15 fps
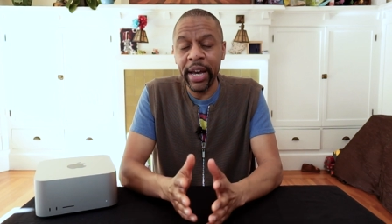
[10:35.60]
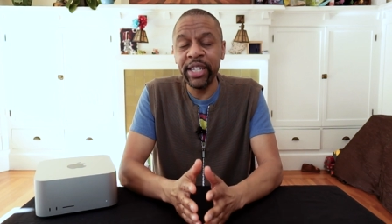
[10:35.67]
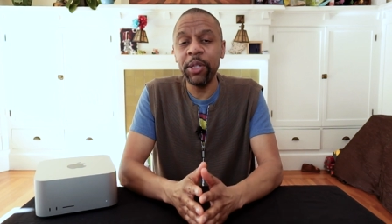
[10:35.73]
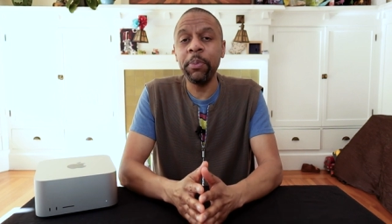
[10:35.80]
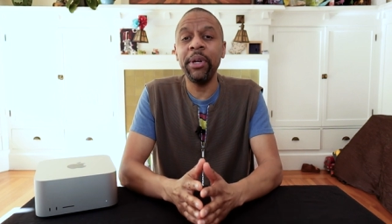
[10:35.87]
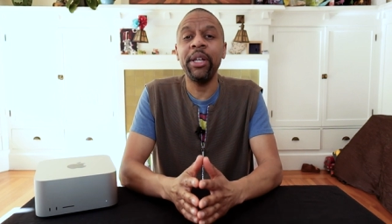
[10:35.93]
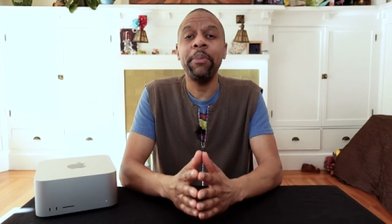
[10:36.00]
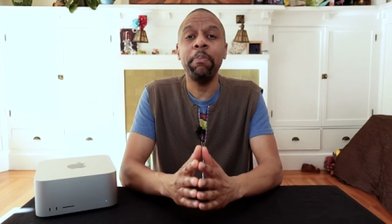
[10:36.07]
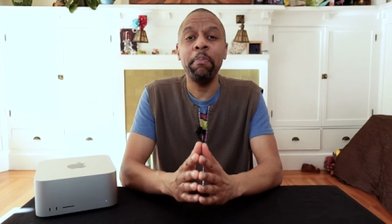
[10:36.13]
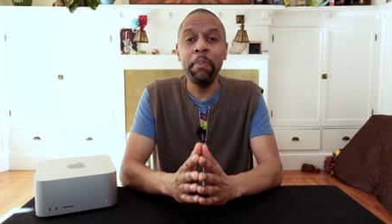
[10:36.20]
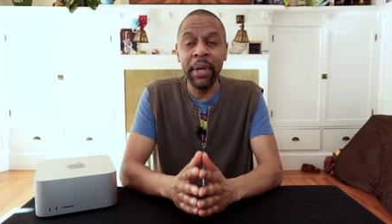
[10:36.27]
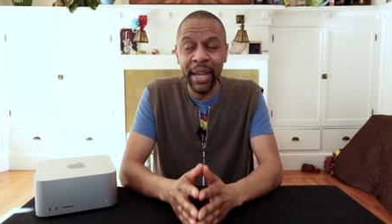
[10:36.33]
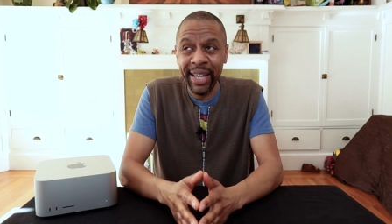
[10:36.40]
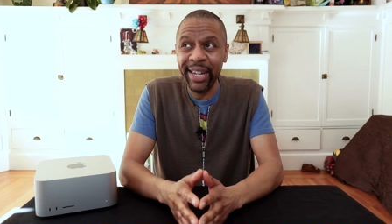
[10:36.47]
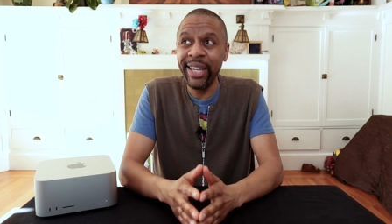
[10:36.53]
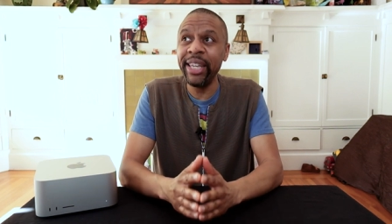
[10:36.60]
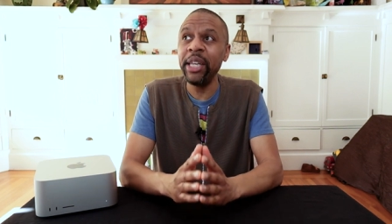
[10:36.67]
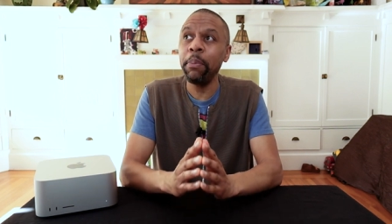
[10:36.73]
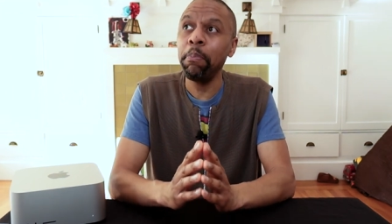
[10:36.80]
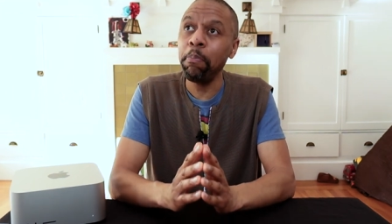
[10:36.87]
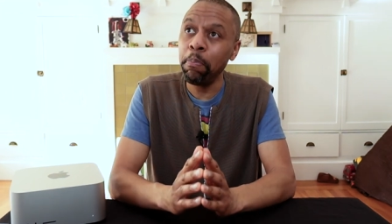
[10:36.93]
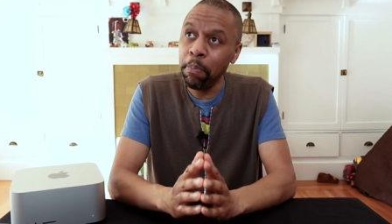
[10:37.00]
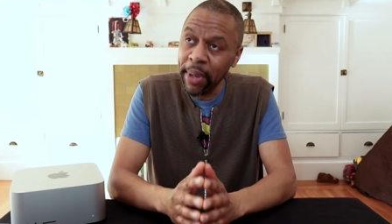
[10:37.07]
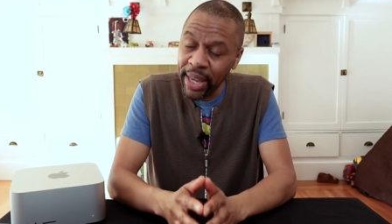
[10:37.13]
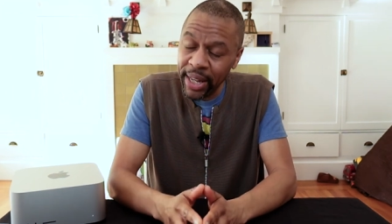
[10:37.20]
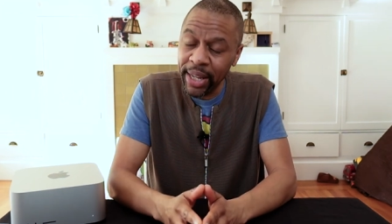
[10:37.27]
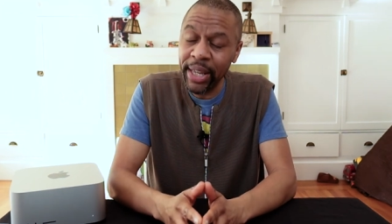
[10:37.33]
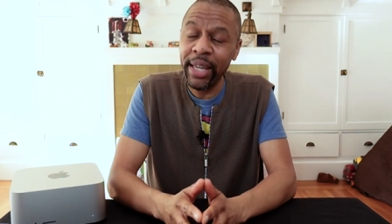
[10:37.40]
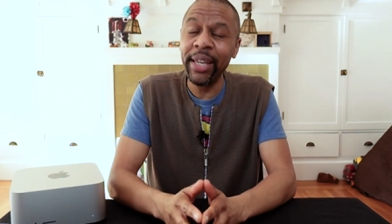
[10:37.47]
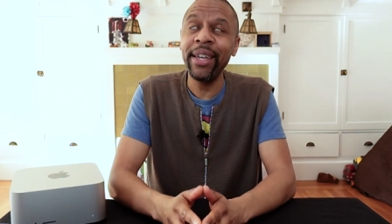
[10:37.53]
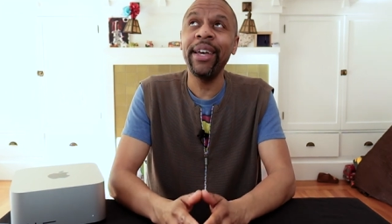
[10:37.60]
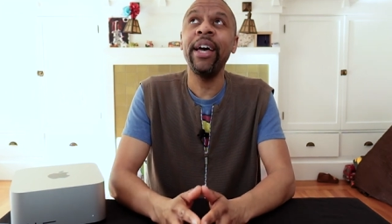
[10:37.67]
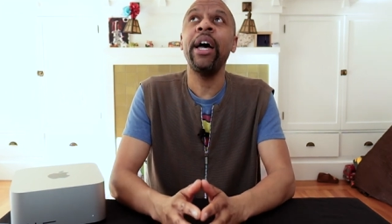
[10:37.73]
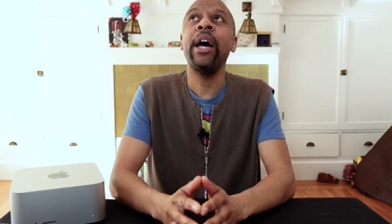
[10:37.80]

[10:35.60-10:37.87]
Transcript: I spent many, many,